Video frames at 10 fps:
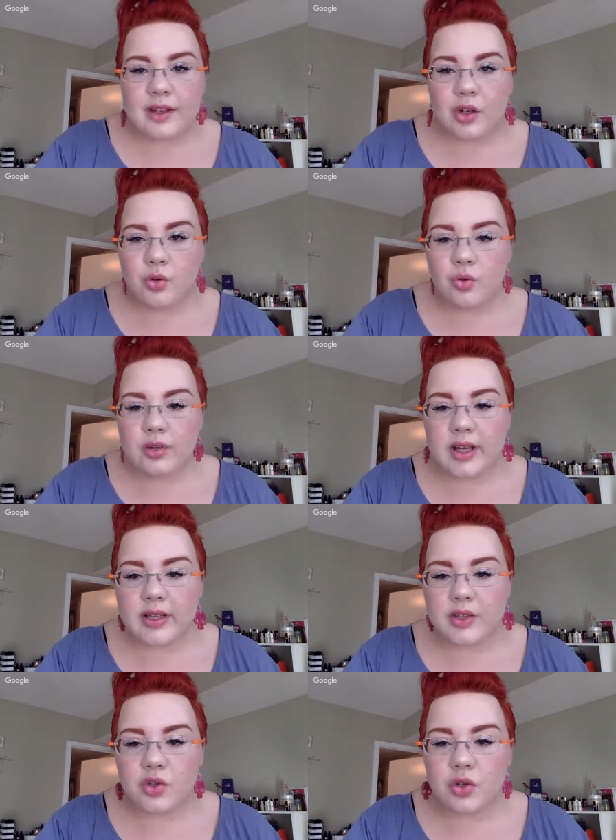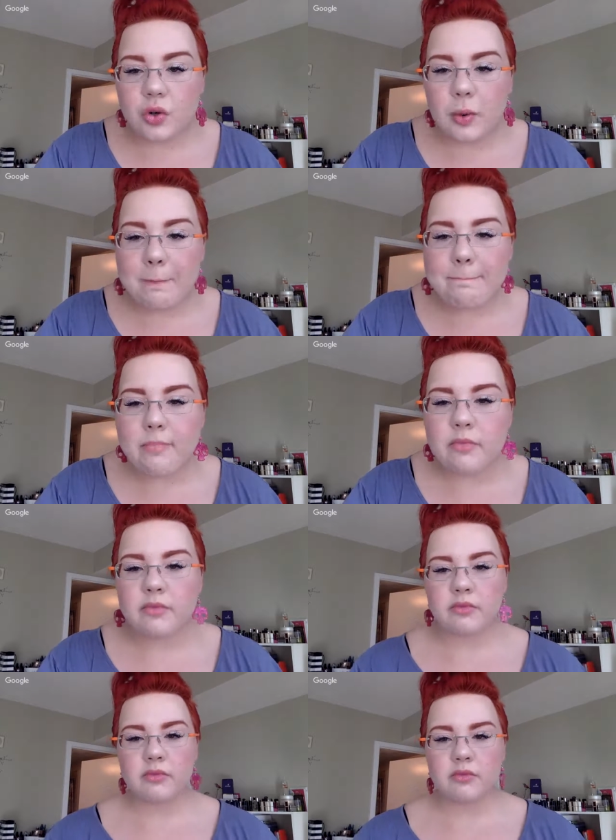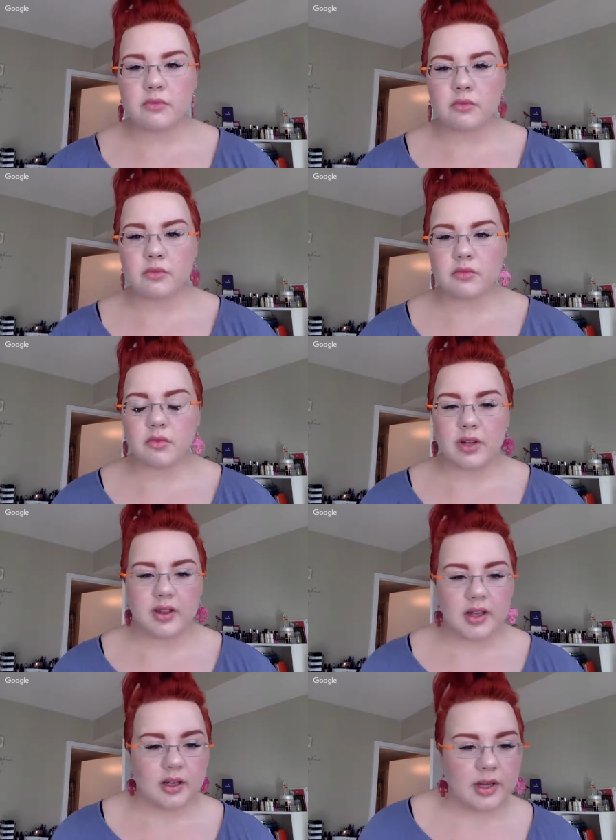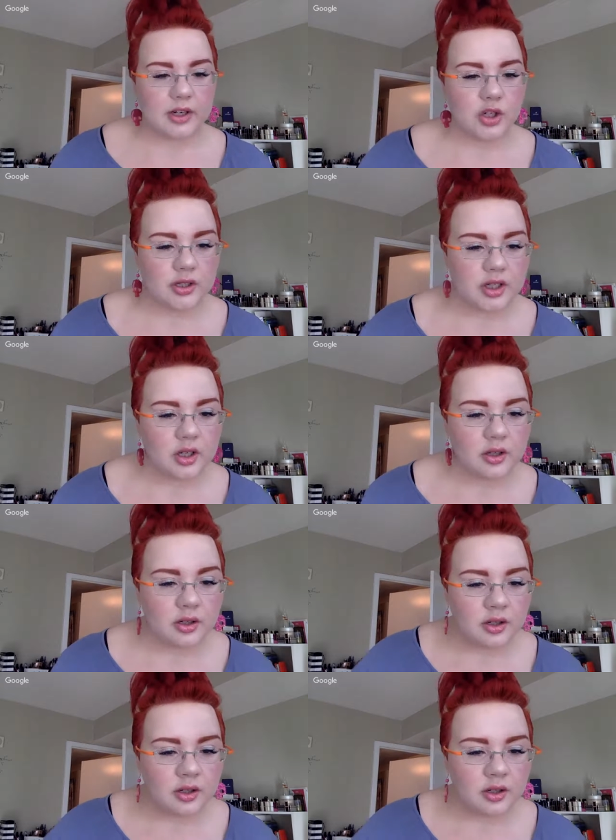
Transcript: Okay, so I think I'm actually done.